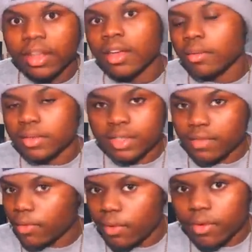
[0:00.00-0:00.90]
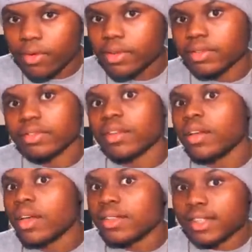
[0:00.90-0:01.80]
with C4s and
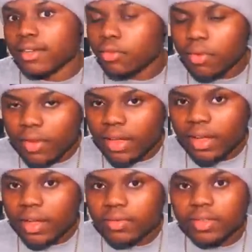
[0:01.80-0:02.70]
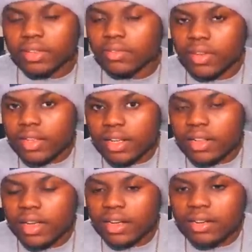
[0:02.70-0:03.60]
725s, and it's really
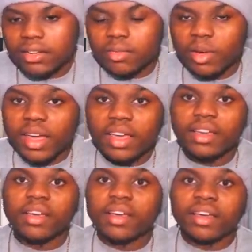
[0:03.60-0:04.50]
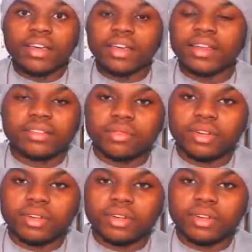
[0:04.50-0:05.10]
nothing I can do, but hey, it is what it